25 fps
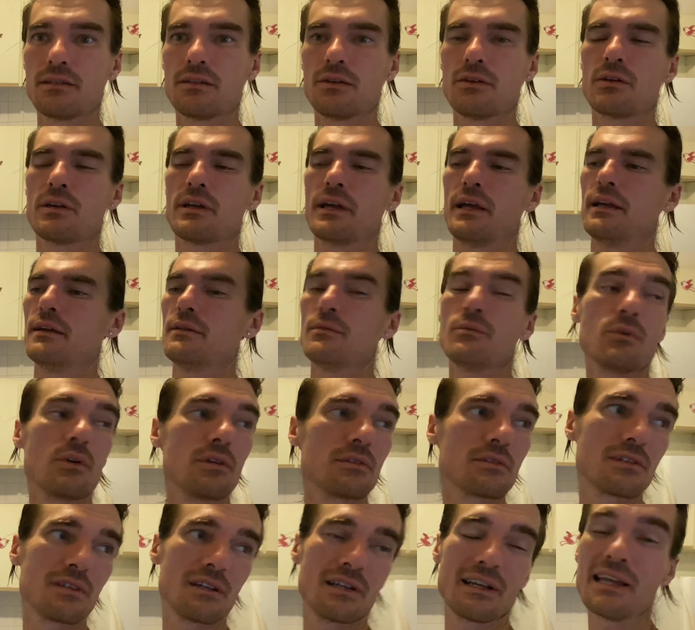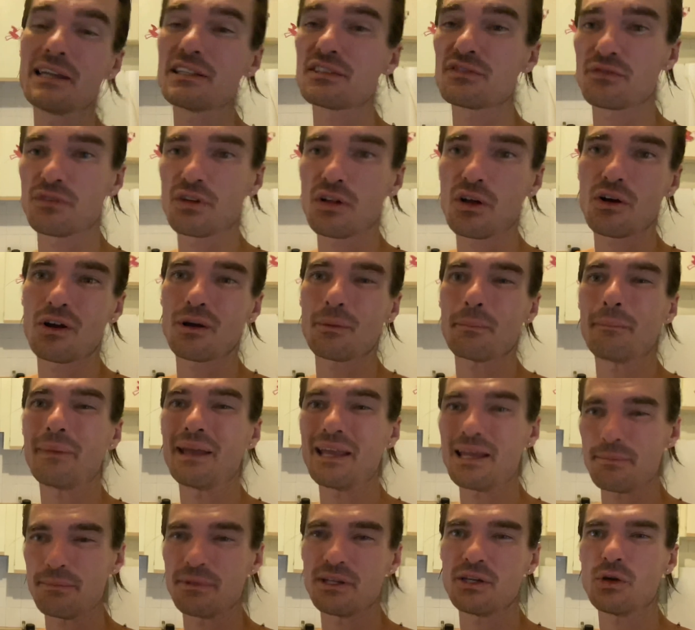Okay, well, today's vlog
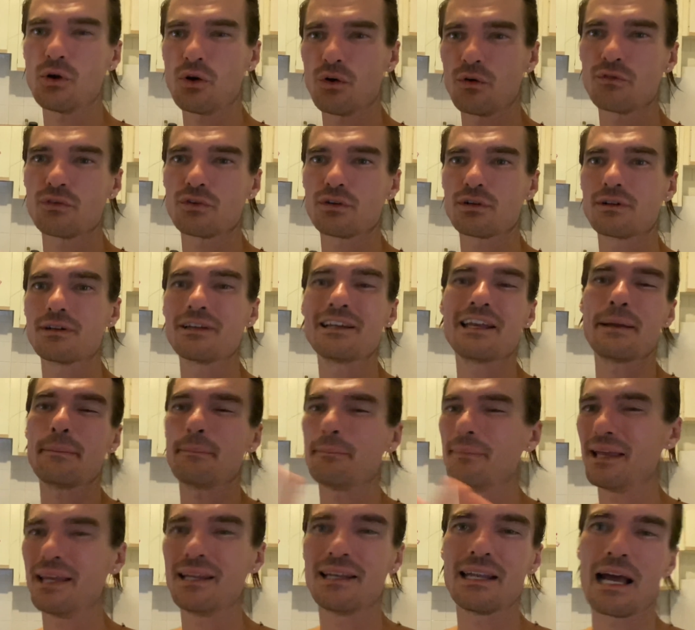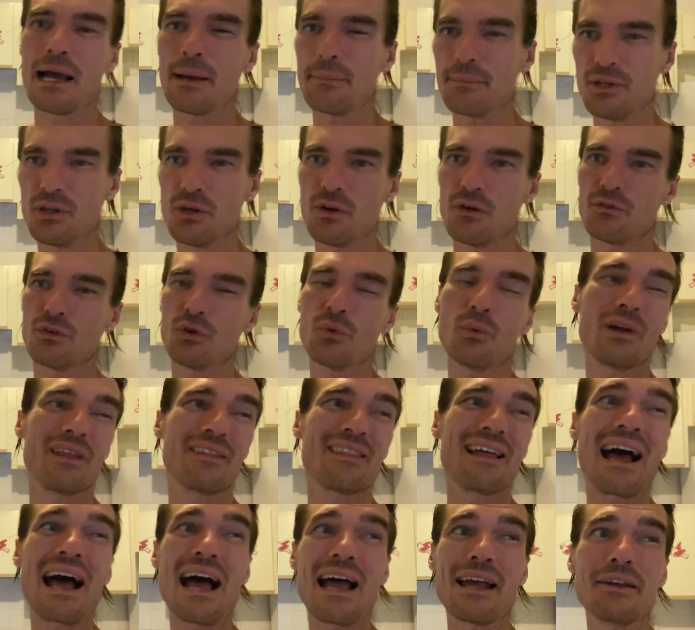may be over. It may not be over with.
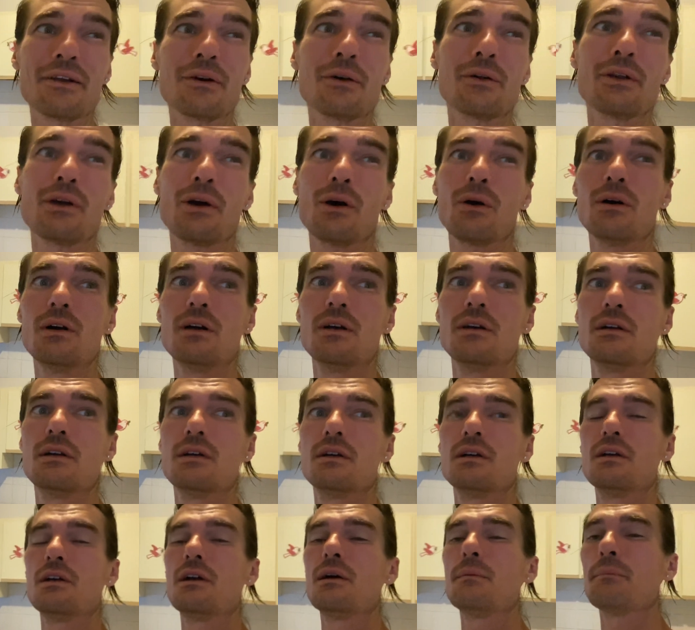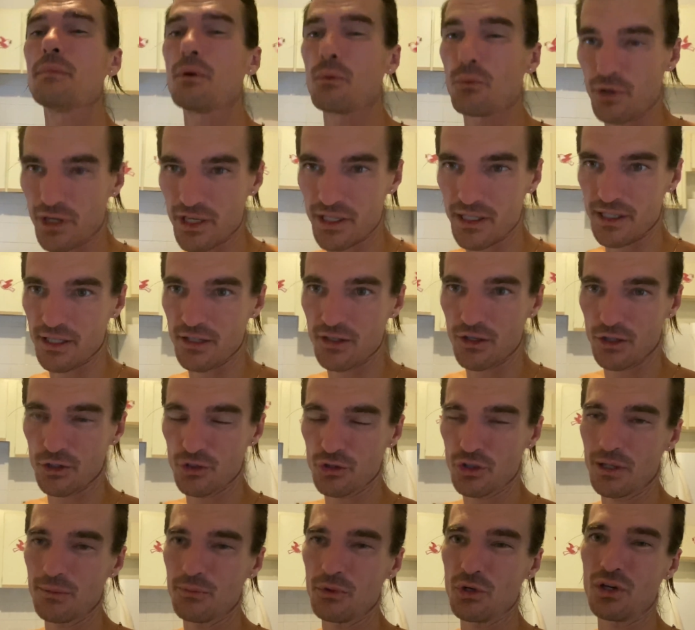I don't know. But we're going to get our
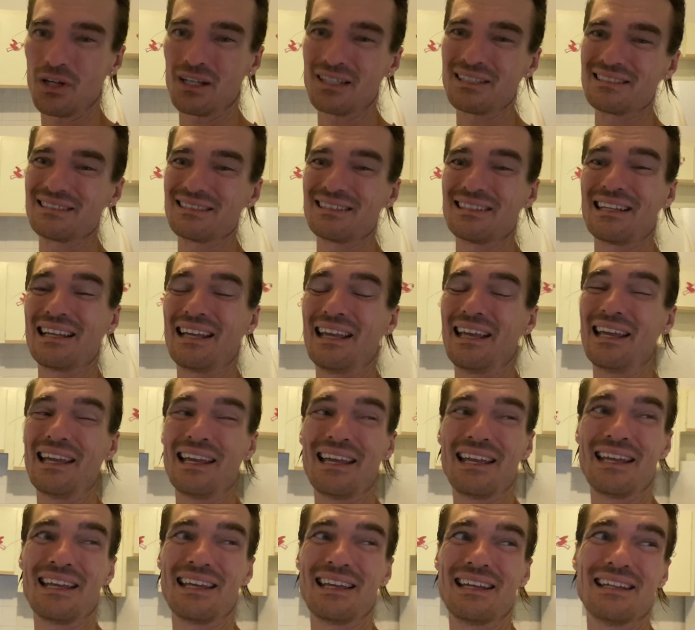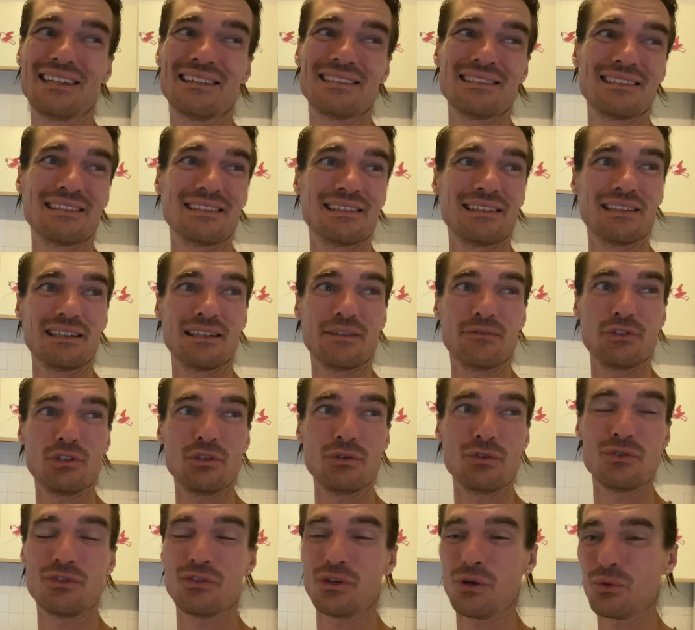grub on. And if you
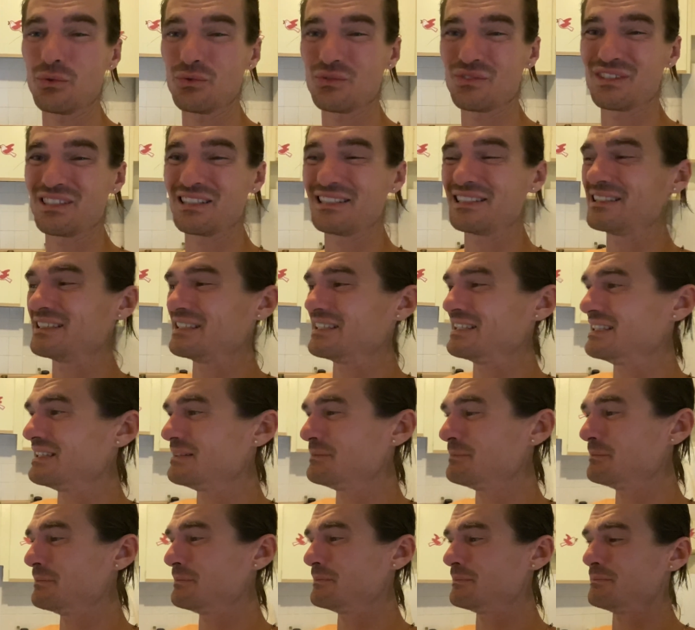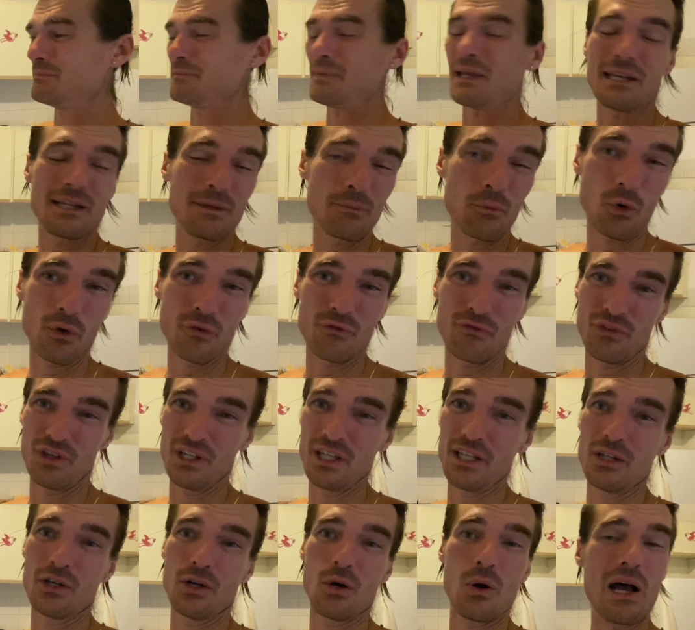don't see any more
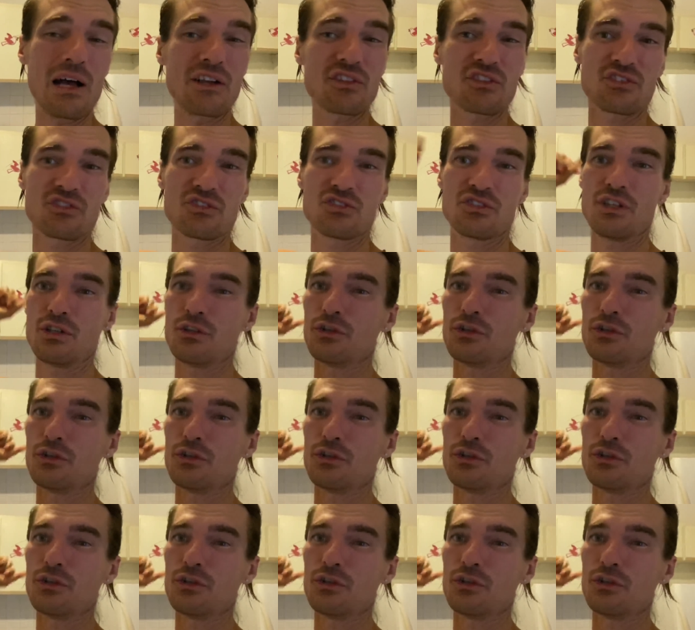video, I'll see you